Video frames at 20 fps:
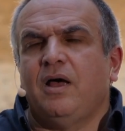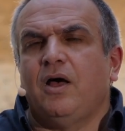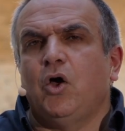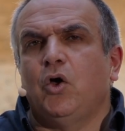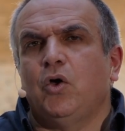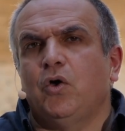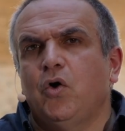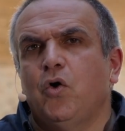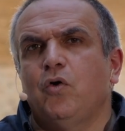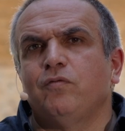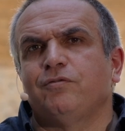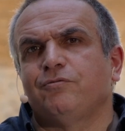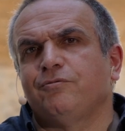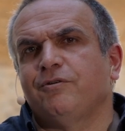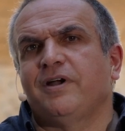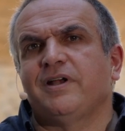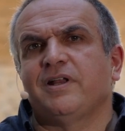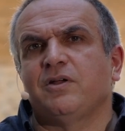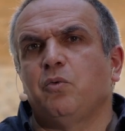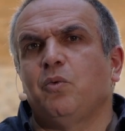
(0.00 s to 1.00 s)

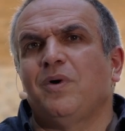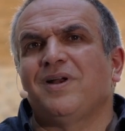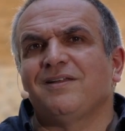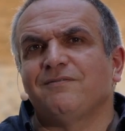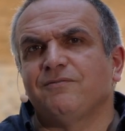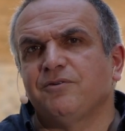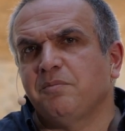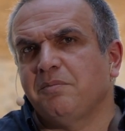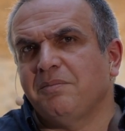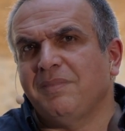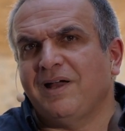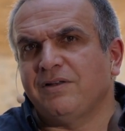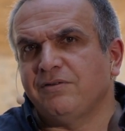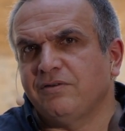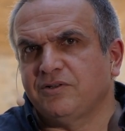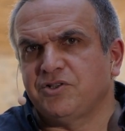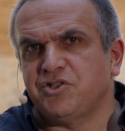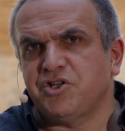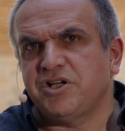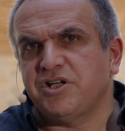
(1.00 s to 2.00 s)
overriding whatever
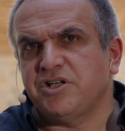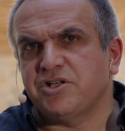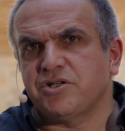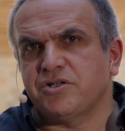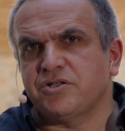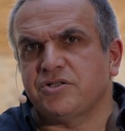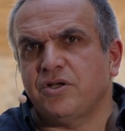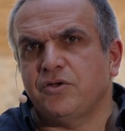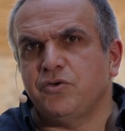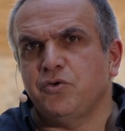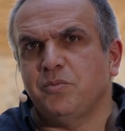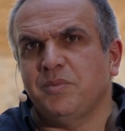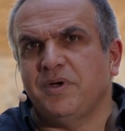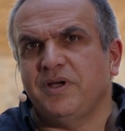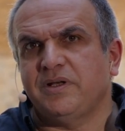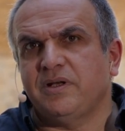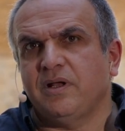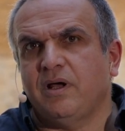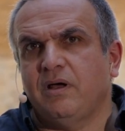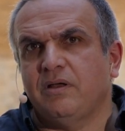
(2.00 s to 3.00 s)
manual changes you
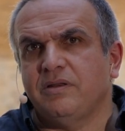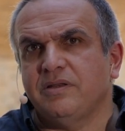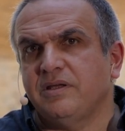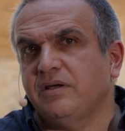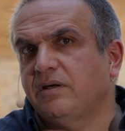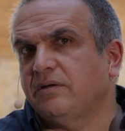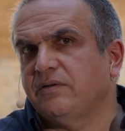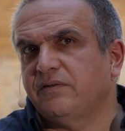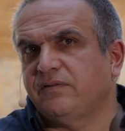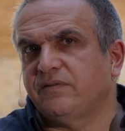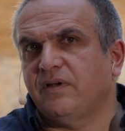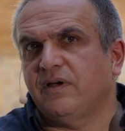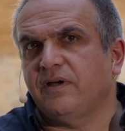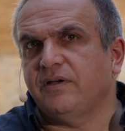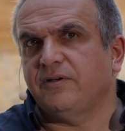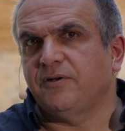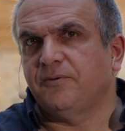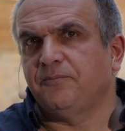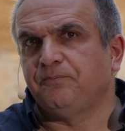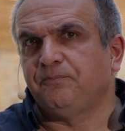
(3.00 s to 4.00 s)
made on the other side.